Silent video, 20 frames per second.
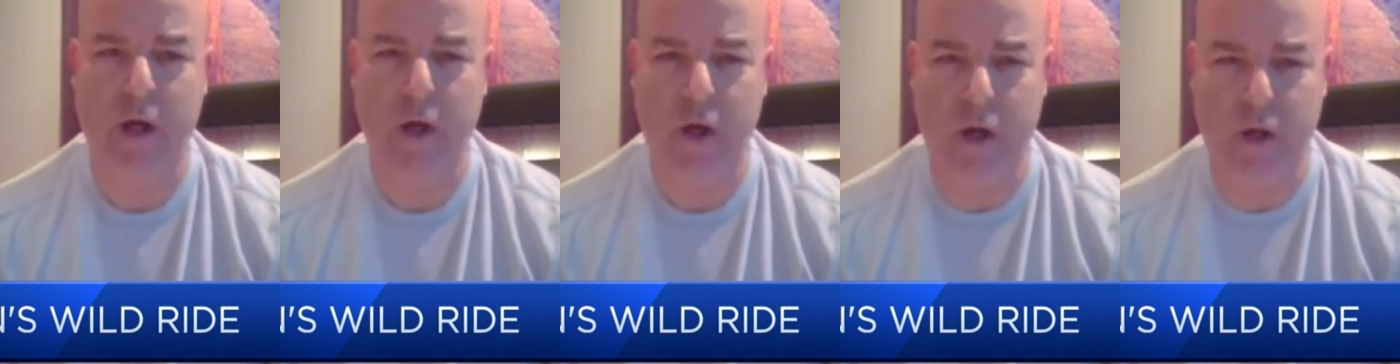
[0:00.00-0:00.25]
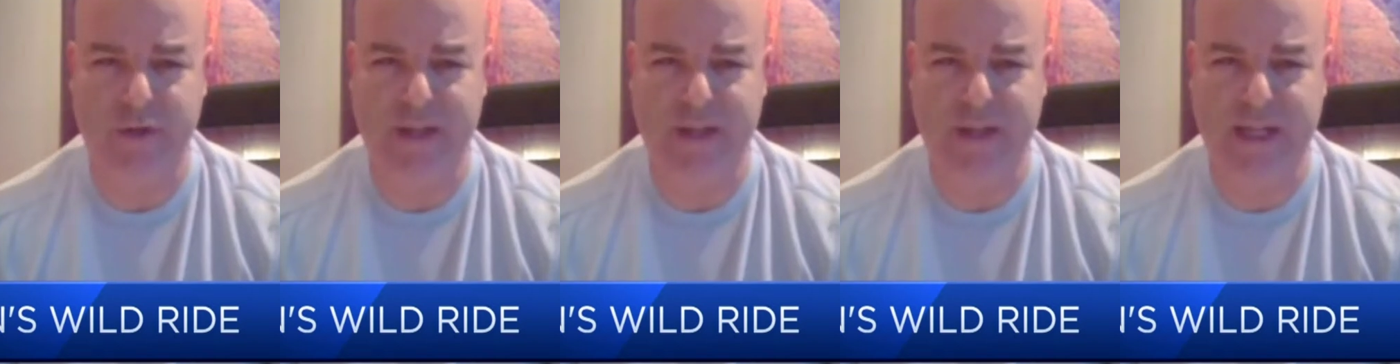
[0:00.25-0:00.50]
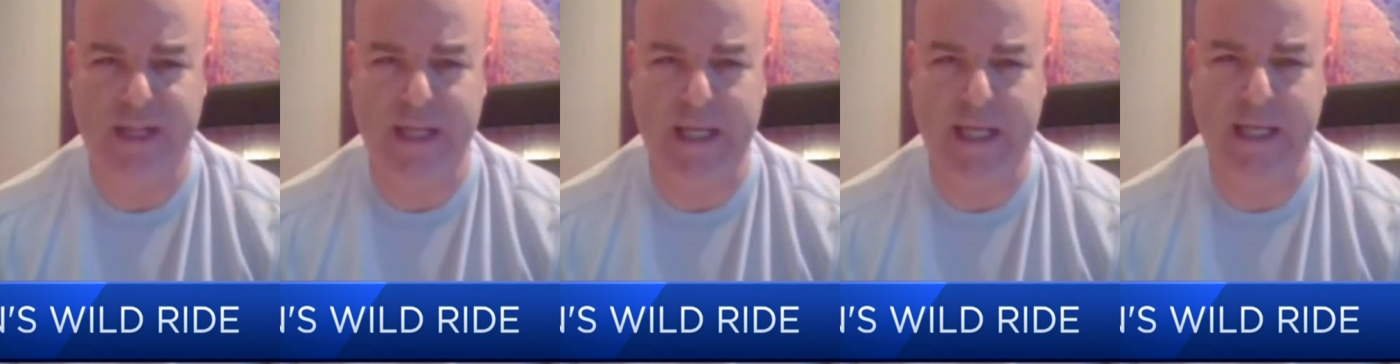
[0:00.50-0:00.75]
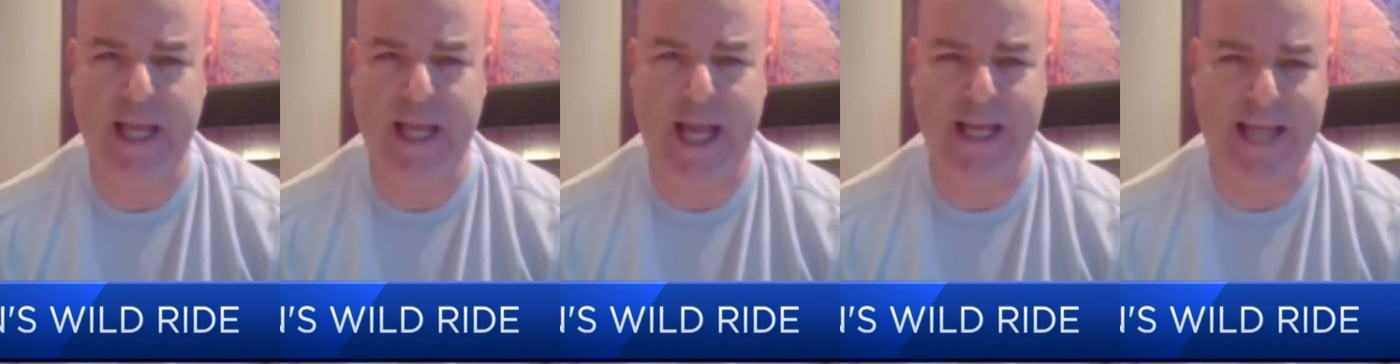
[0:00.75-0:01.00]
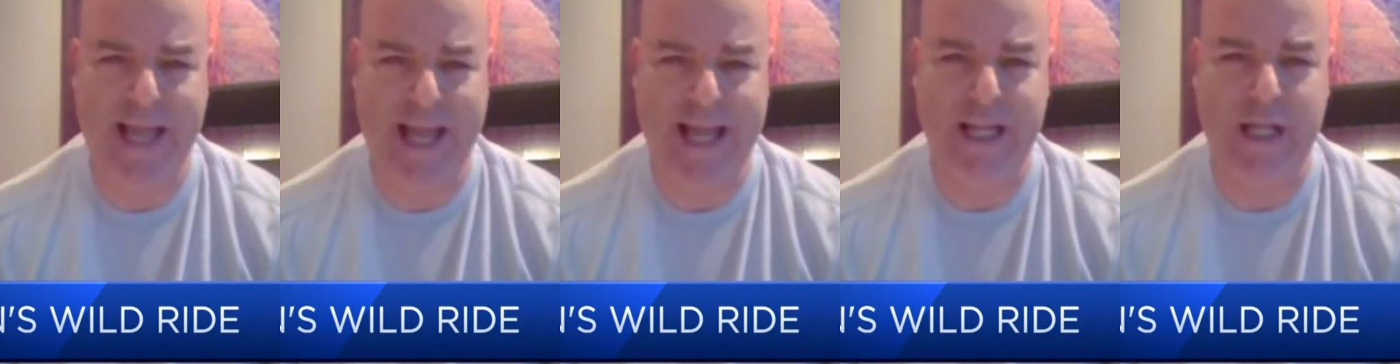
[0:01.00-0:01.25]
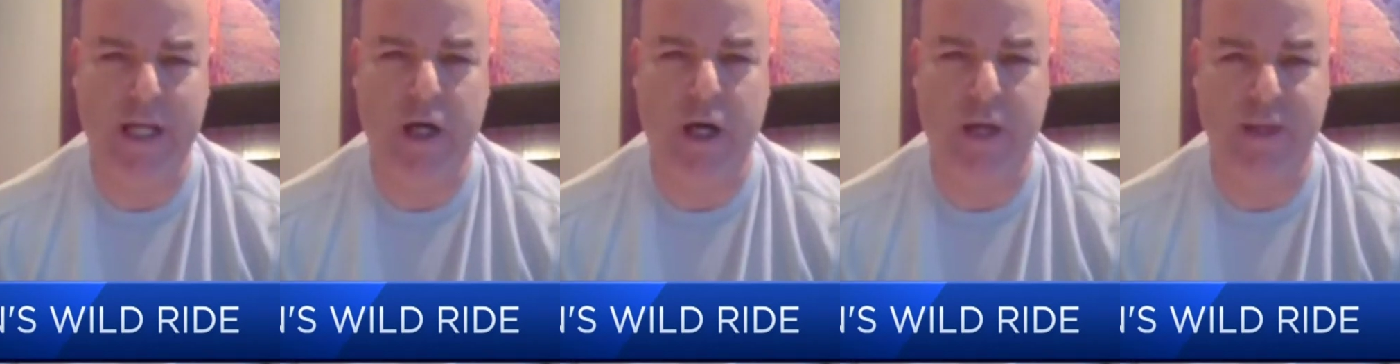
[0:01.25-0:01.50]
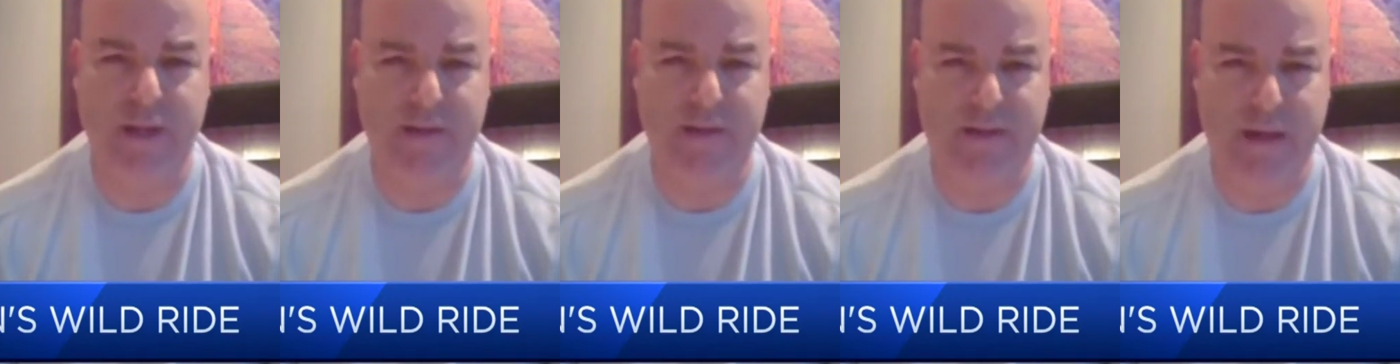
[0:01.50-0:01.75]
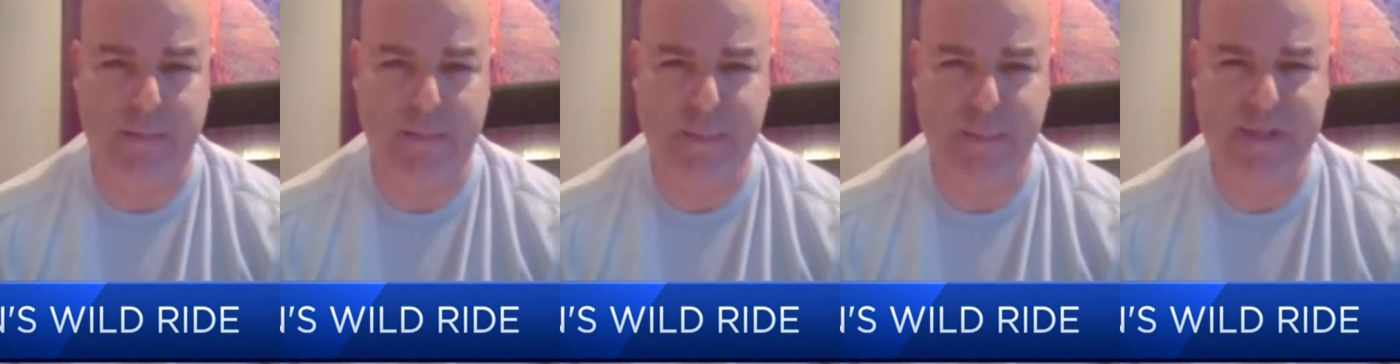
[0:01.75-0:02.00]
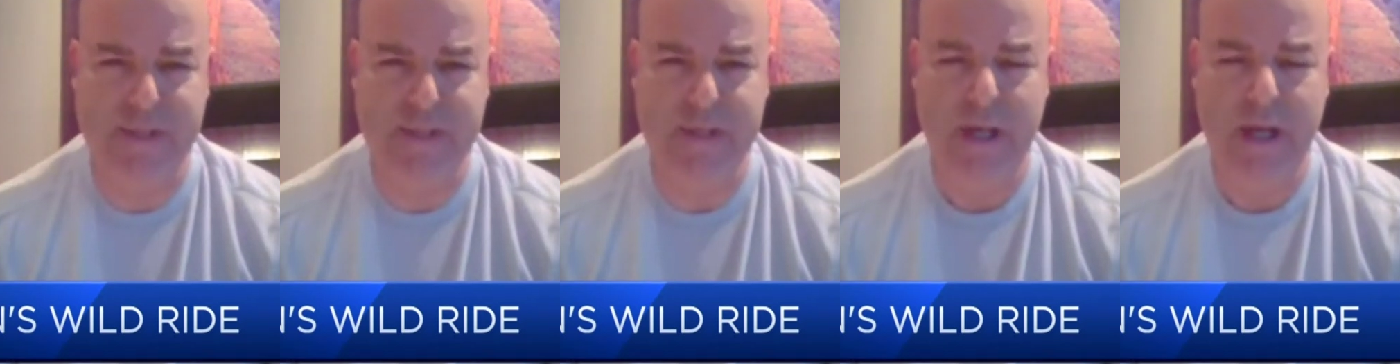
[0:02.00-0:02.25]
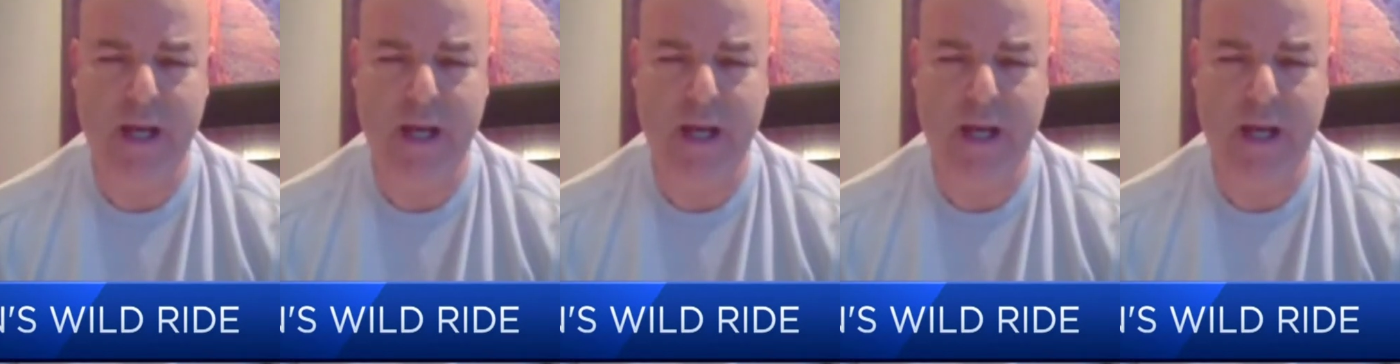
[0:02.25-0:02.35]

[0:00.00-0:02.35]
holding it, and adding on the dips.